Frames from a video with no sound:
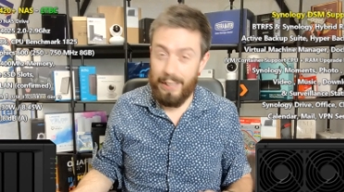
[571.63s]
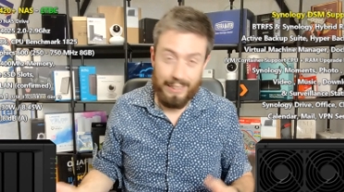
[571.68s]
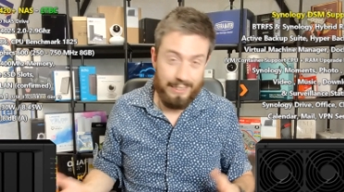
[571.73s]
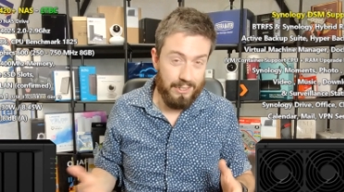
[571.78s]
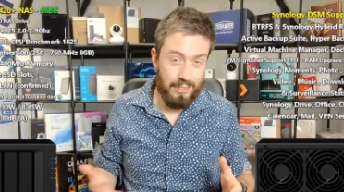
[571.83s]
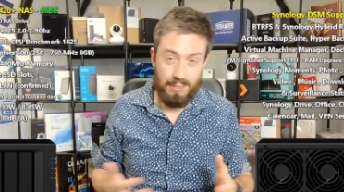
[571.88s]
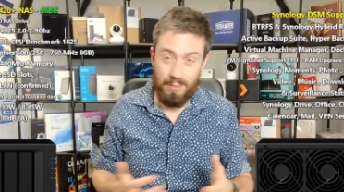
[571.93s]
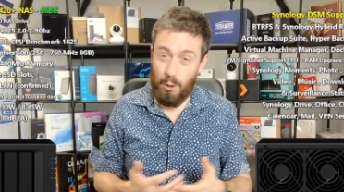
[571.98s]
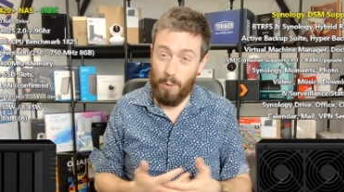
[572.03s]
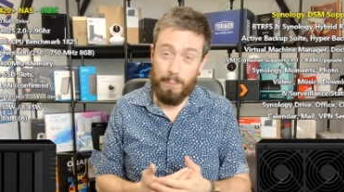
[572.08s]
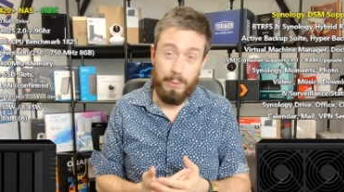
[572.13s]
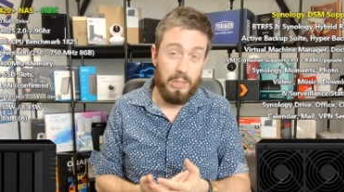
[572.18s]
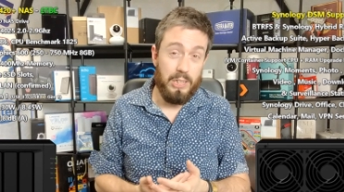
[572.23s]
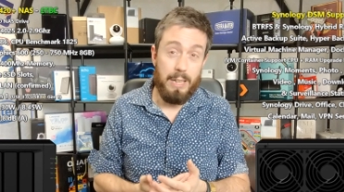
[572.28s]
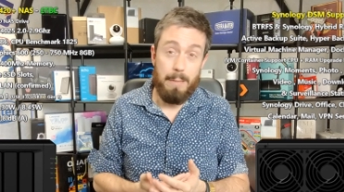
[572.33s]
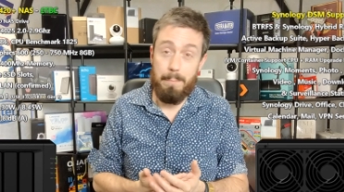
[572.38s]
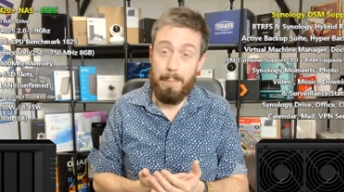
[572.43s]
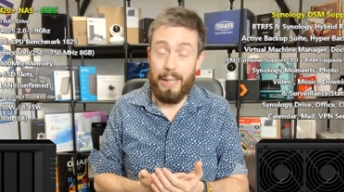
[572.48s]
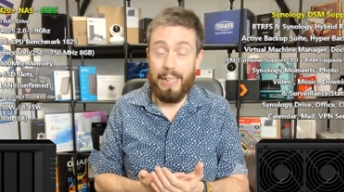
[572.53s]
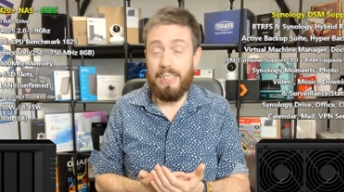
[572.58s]
That's
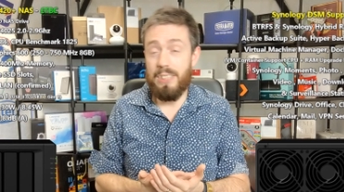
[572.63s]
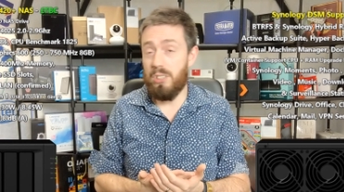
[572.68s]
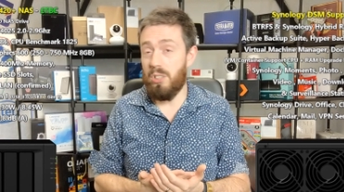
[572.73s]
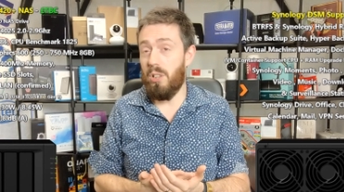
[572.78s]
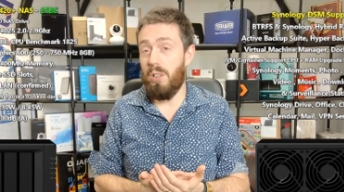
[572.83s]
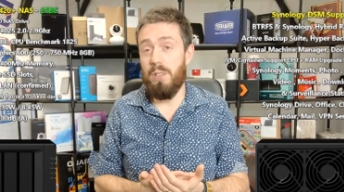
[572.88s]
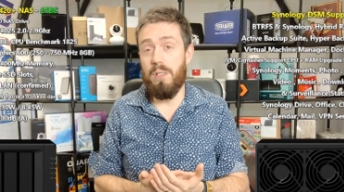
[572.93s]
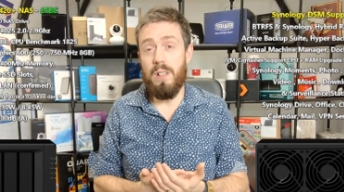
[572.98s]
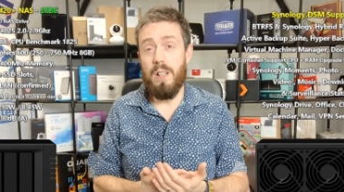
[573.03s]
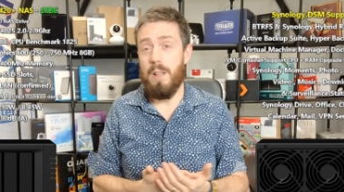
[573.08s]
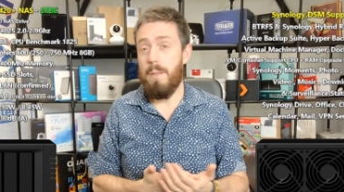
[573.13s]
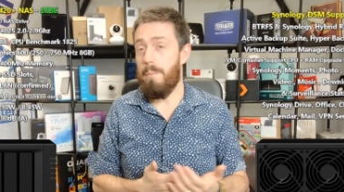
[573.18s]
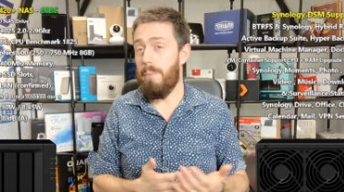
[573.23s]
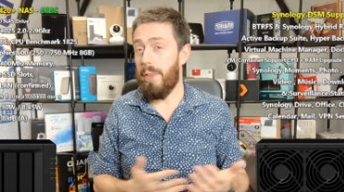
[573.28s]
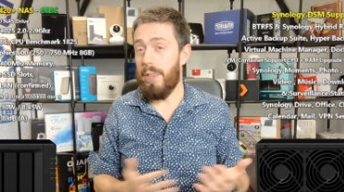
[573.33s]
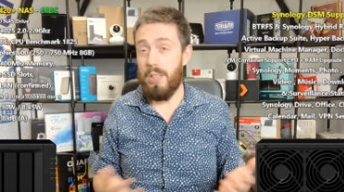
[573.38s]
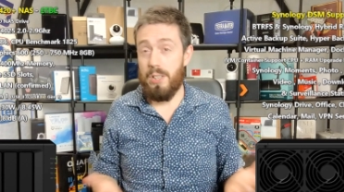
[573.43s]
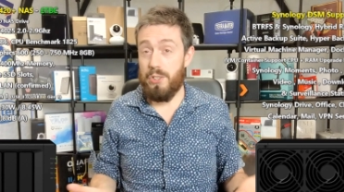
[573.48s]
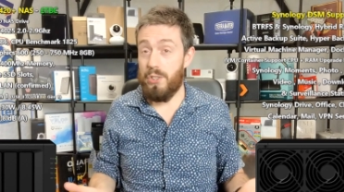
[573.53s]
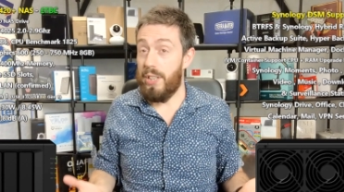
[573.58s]
obviously based on
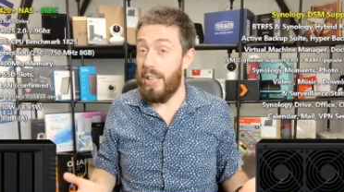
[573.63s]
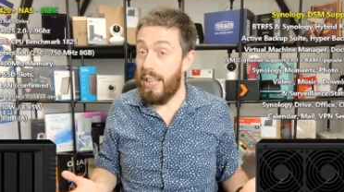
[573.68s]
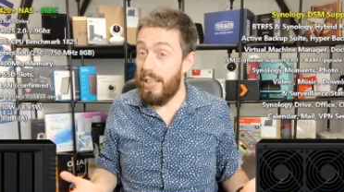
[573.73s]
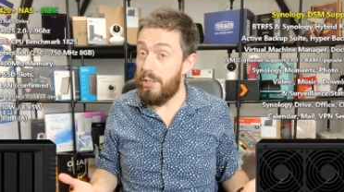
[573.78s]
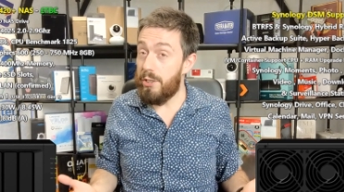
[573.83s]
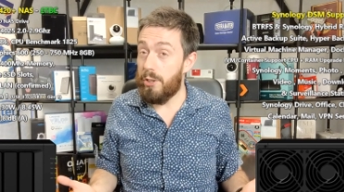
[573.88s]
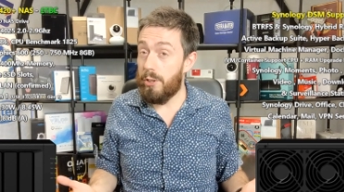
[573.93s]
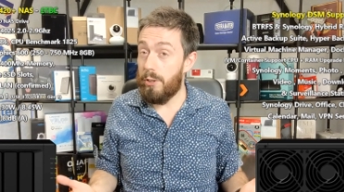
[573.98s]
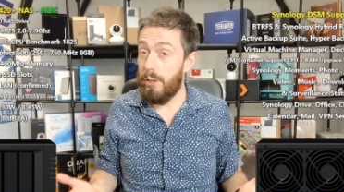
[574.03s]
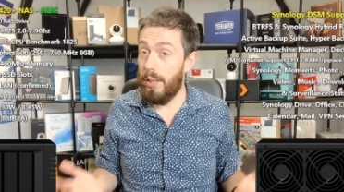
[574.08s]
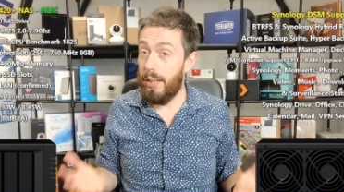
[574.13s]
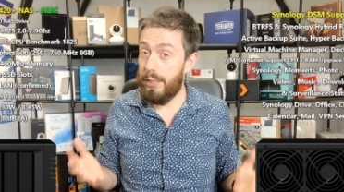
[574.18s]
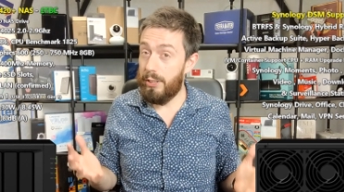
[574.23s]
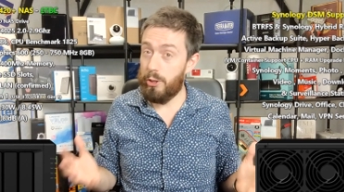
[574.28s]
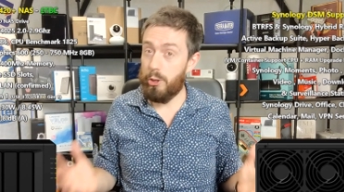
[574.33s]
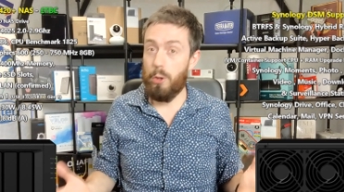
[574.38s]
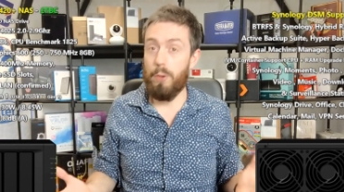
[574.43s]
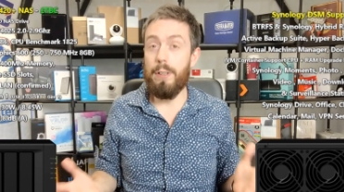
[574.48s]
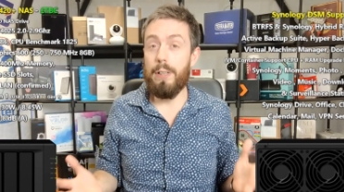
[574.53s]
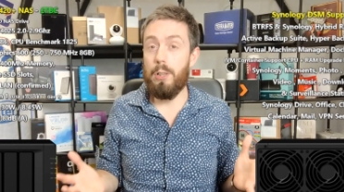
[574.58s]
just hist
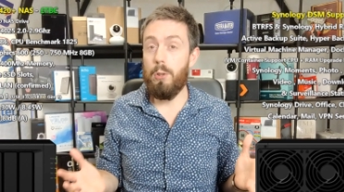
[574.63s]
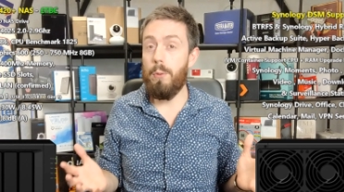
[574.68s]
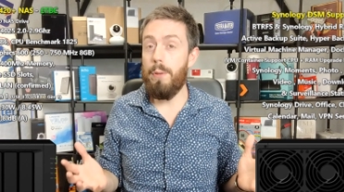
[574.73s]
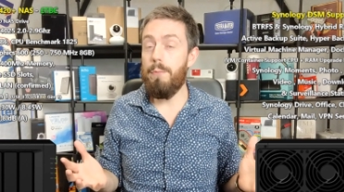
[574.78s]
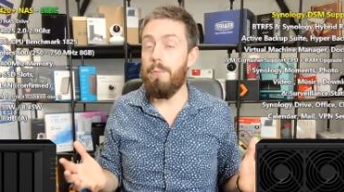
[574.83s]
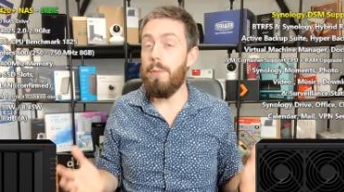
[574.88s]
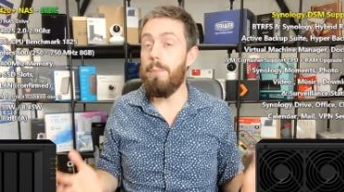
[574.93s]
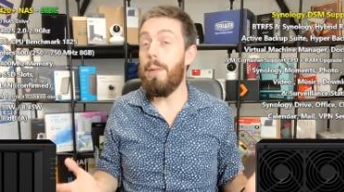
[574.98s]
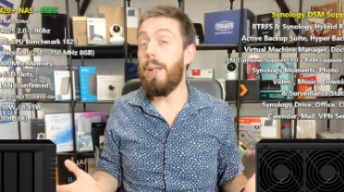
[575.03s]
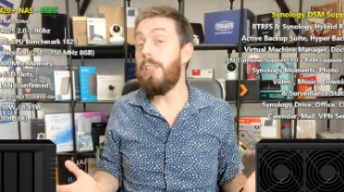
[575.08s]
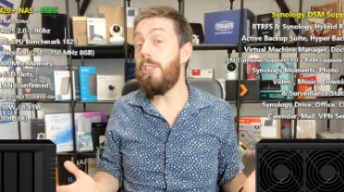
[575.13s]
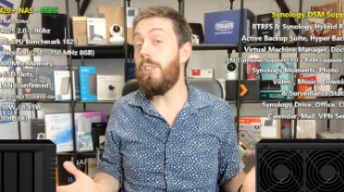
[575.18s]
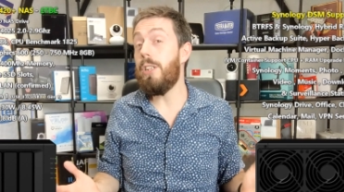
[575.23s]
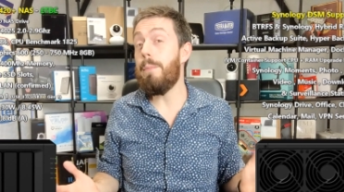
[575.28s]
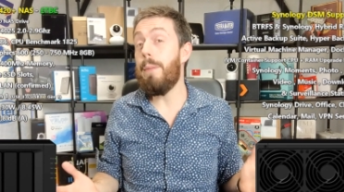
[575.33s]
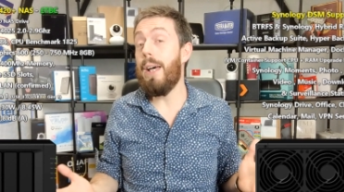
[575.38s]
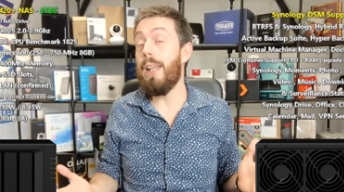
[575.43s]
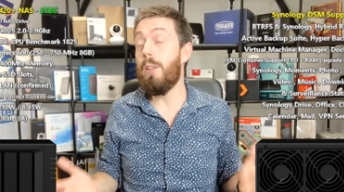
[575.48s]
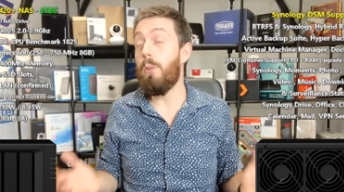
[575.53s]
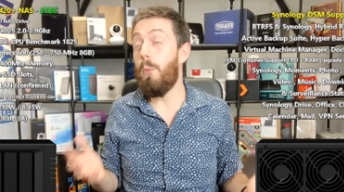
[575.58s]
historical information
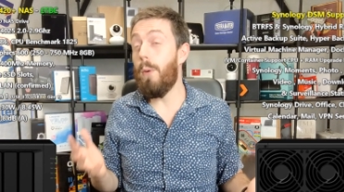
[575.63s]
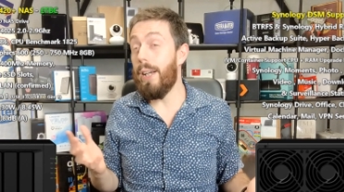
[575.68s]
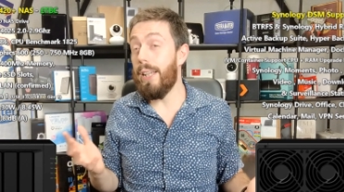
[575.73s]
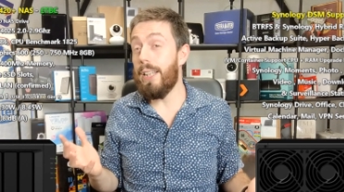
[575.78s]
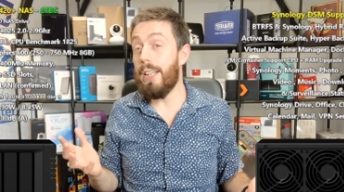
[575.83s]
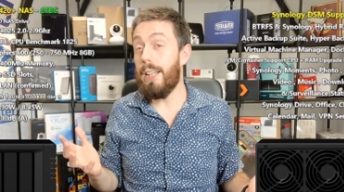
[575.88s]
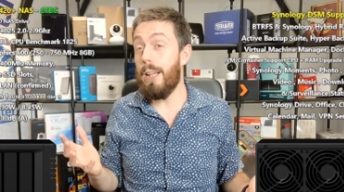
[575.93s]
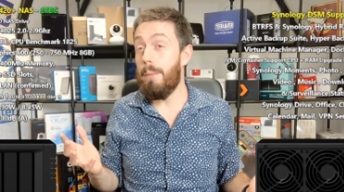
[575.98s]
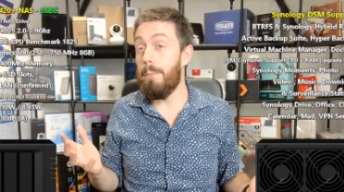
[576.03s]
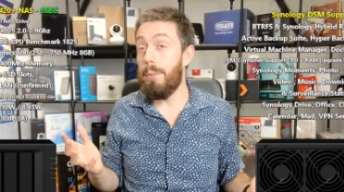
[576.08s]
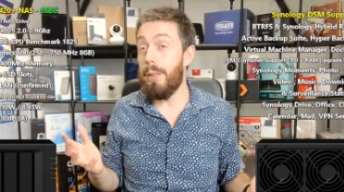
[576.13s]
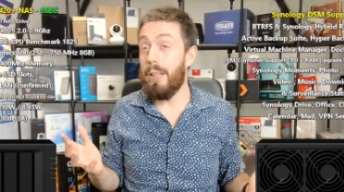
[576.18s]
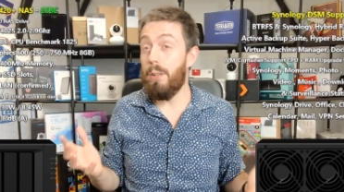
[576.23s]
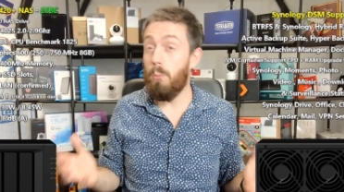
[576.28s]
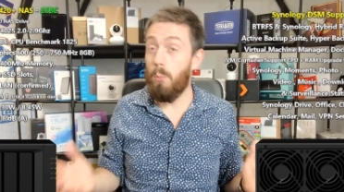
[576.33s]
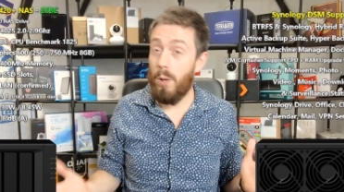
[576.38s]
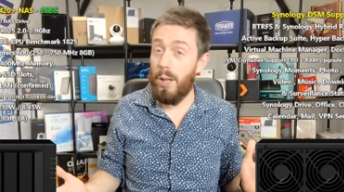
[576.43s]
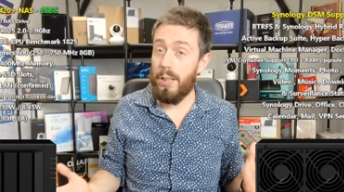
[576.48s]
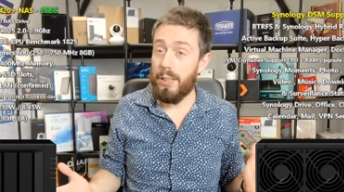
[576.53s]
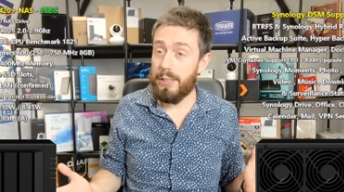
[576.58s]
about the way the company
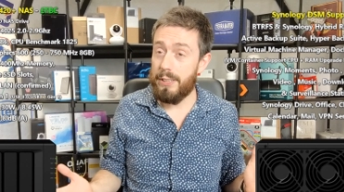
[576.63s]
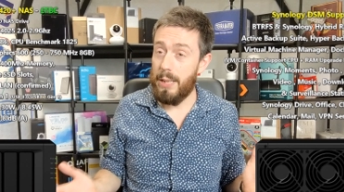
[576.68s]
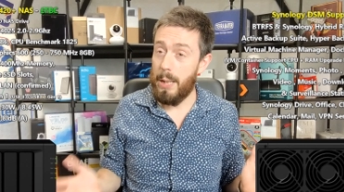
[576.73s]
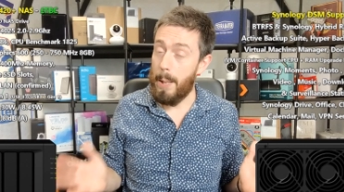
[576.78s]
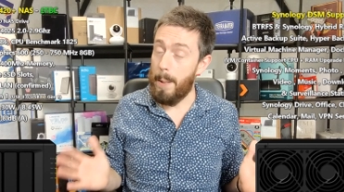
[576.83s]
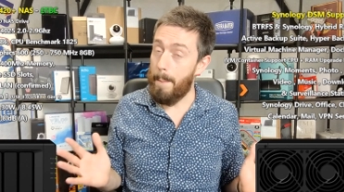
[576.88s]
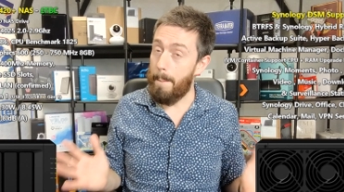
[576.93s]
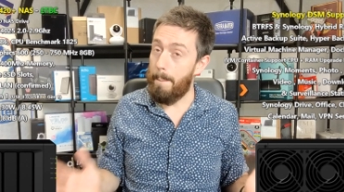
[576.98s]
works,